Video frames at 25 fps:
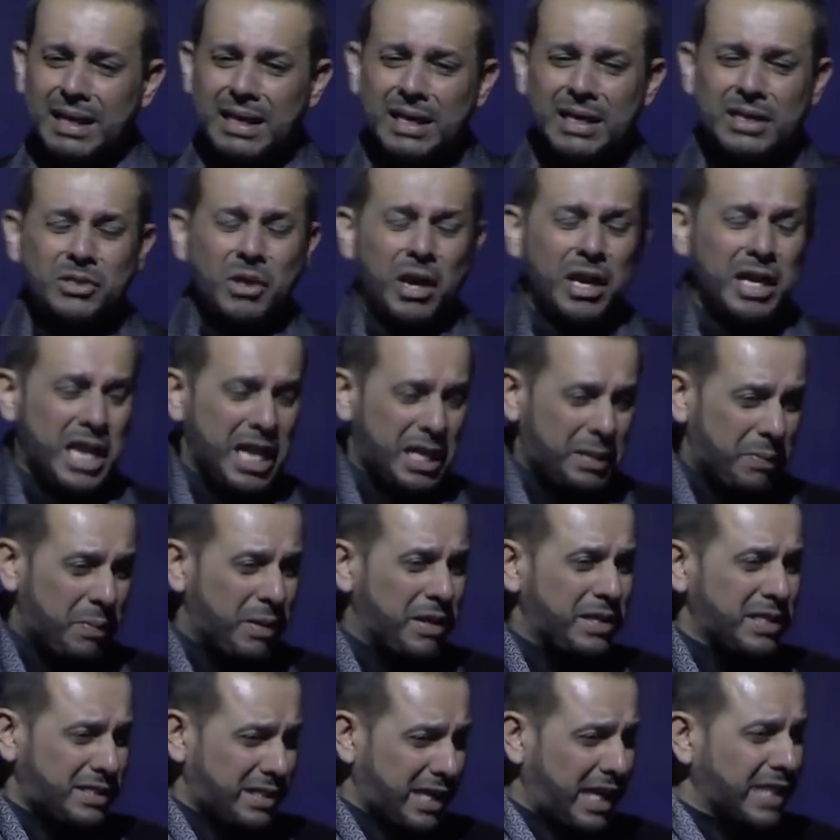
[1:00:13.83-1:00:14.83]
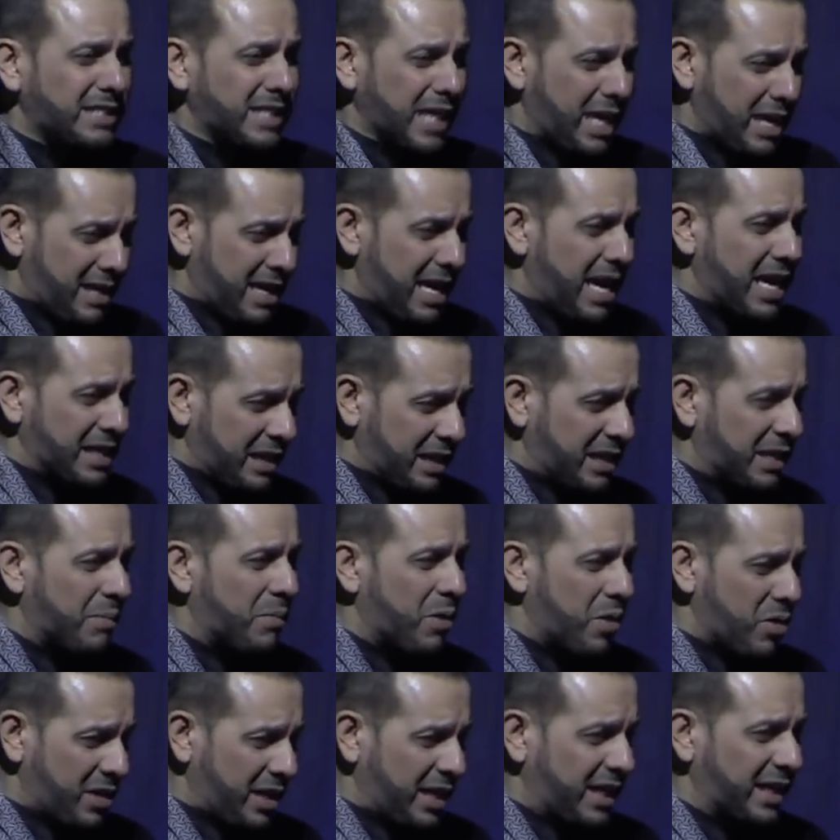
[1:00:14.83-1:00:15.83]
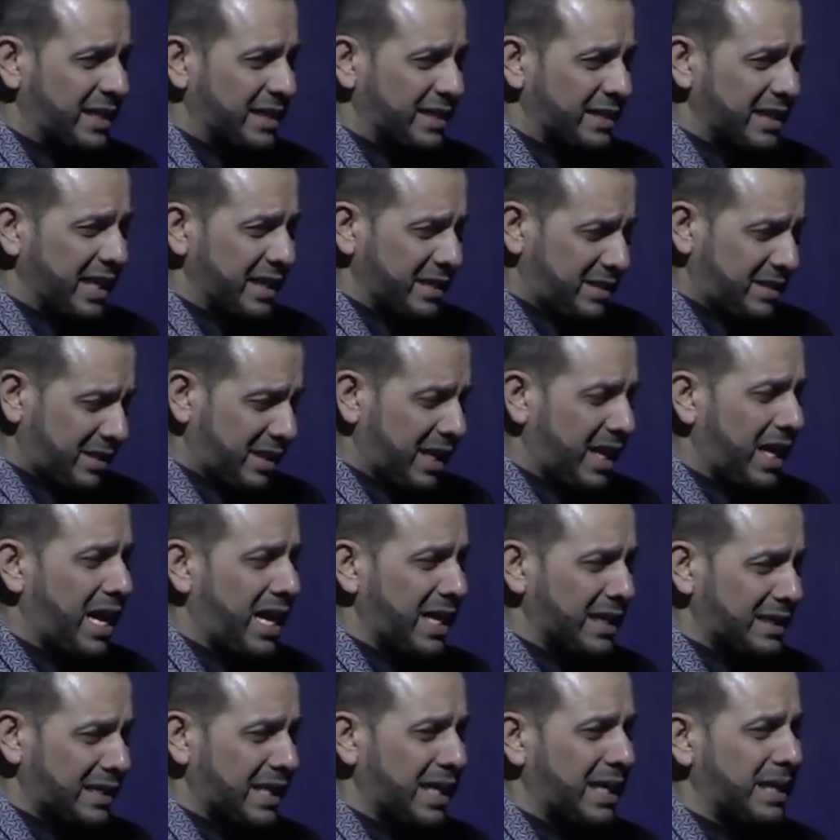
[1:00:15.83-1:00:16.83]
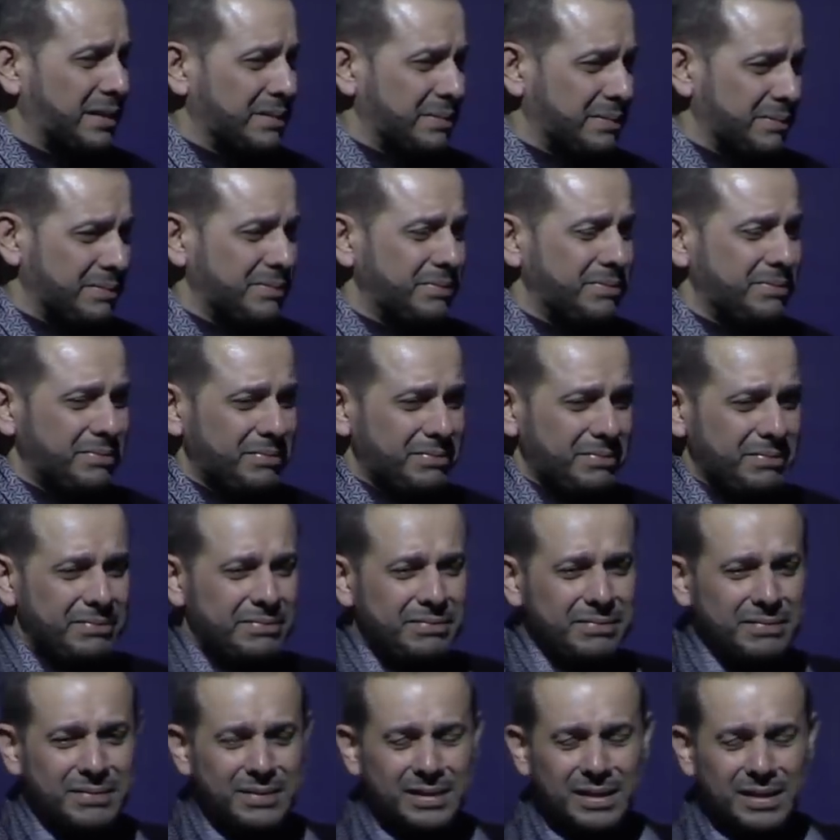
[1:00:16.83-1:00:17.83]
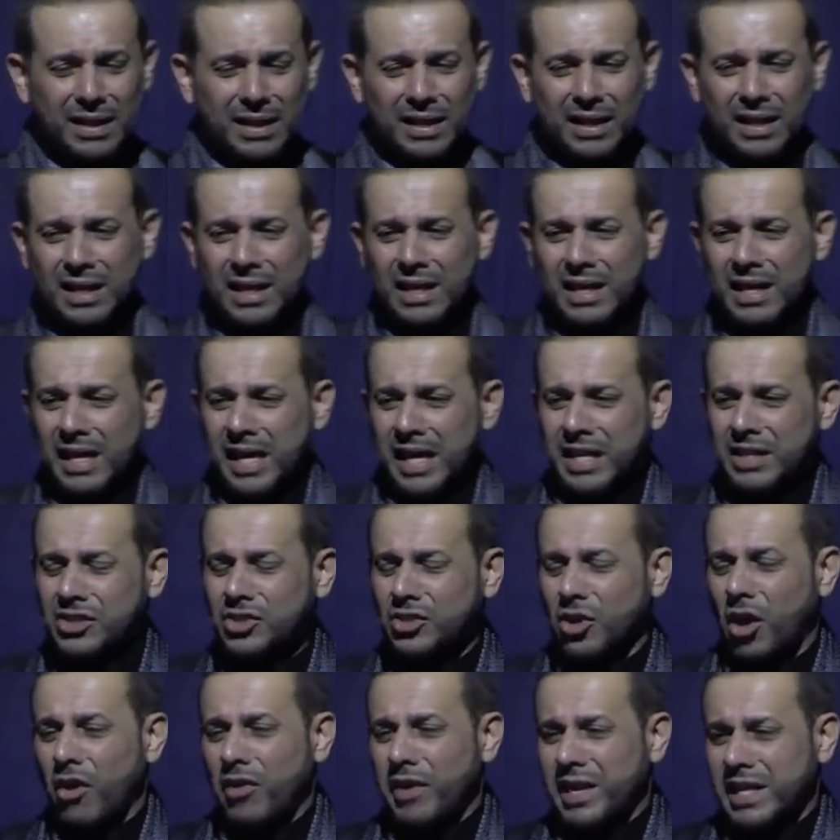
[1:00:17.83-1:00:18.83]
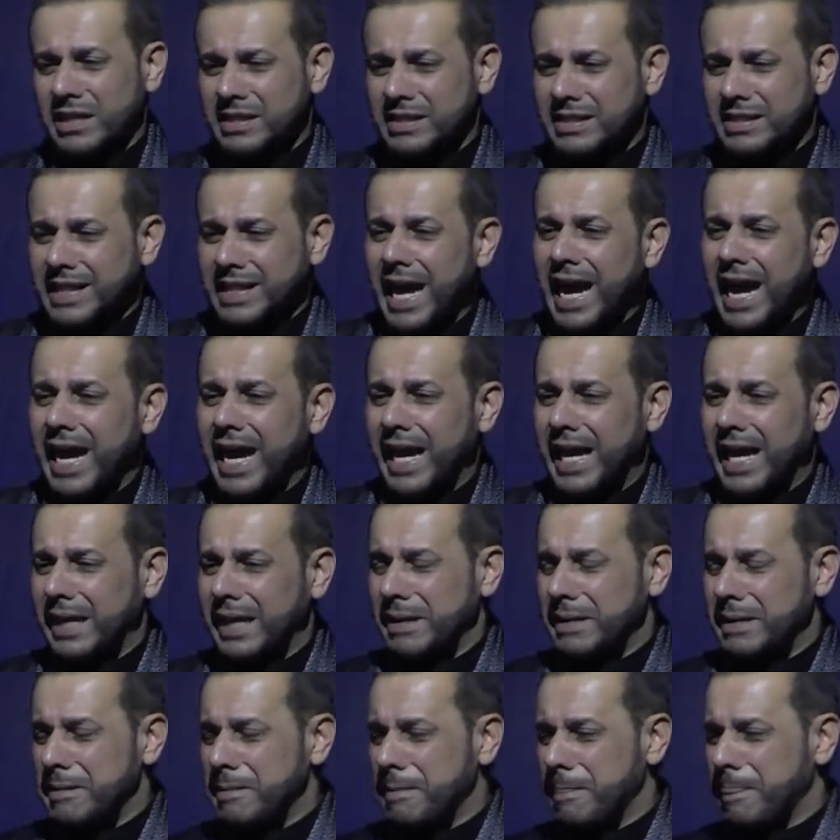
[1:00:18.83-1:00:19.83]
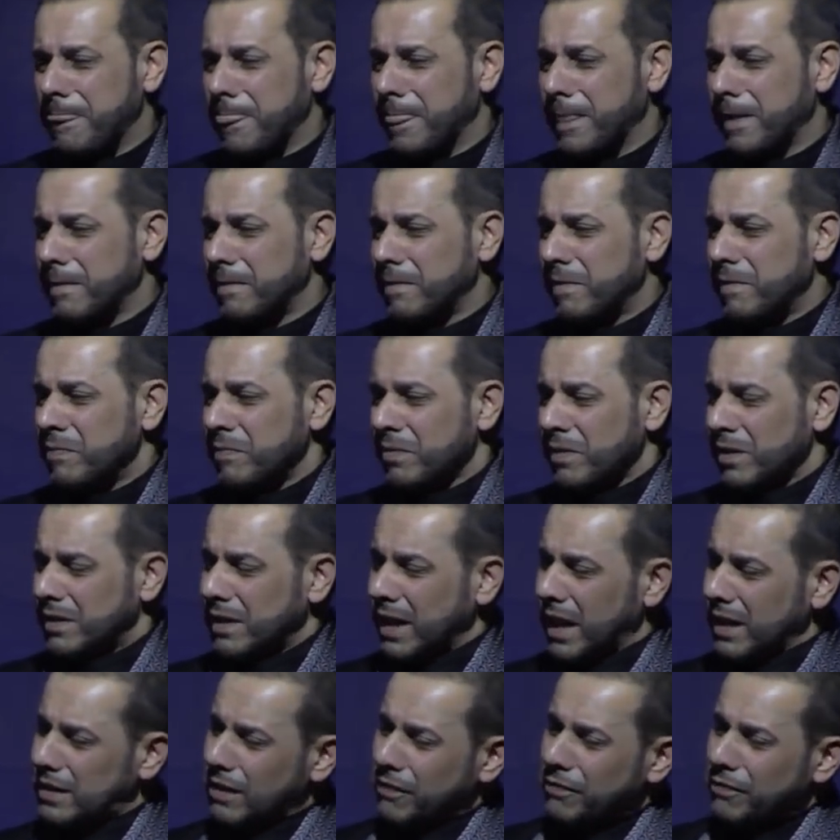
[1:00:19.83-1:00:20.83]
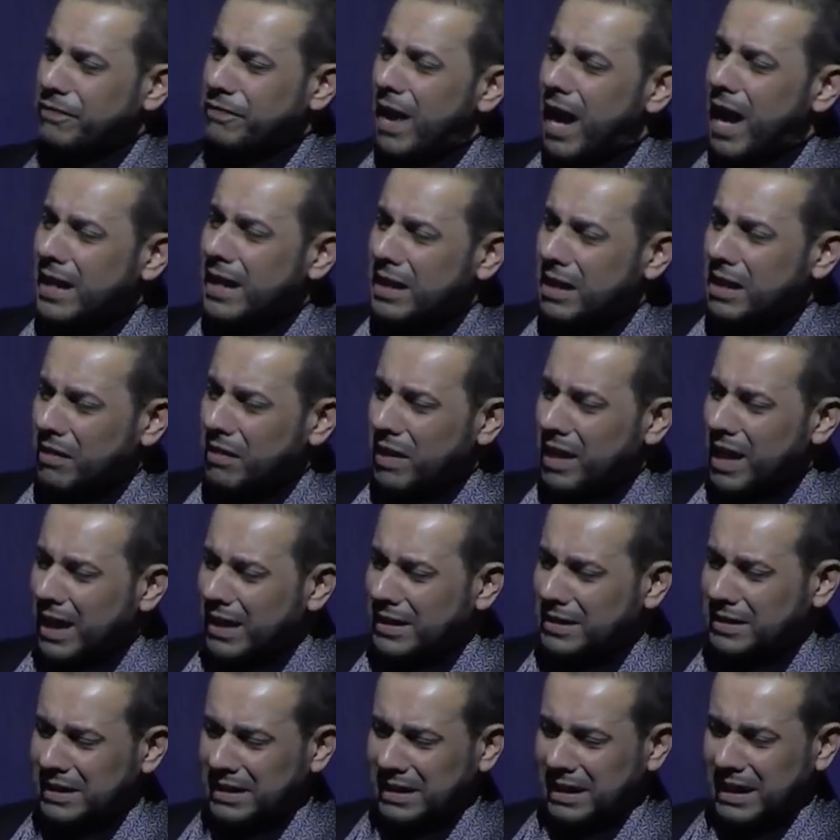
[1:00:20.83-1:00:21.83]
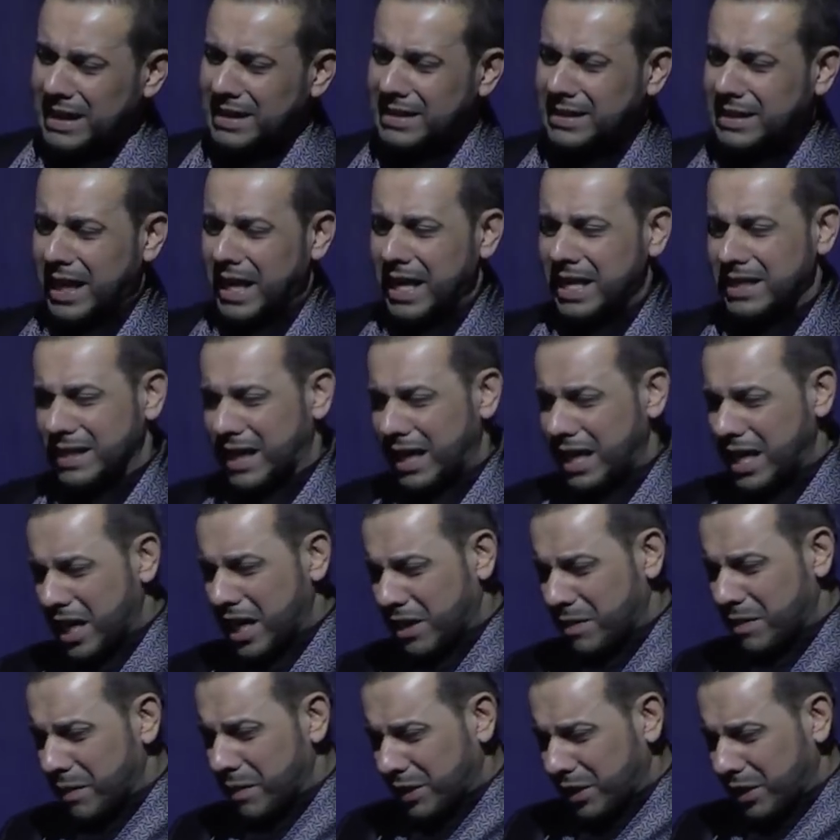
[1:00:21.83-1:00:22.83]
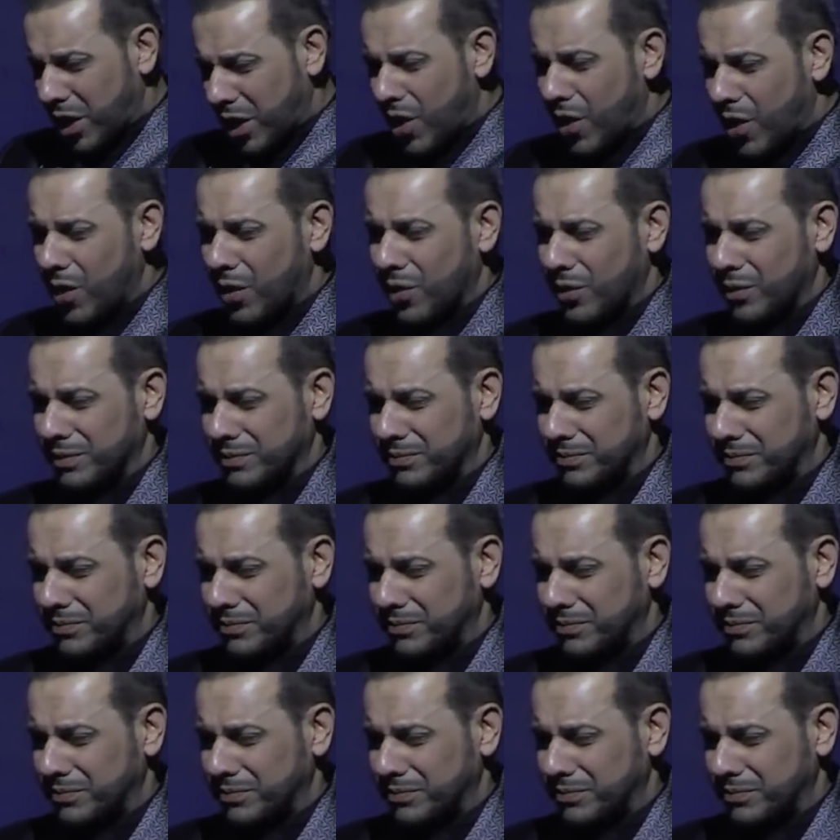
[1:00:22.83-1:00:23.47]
So Ali Akbar recites adhan in the morning at salat time. Historians say that the father reluctantly says, Ali Akbar, go.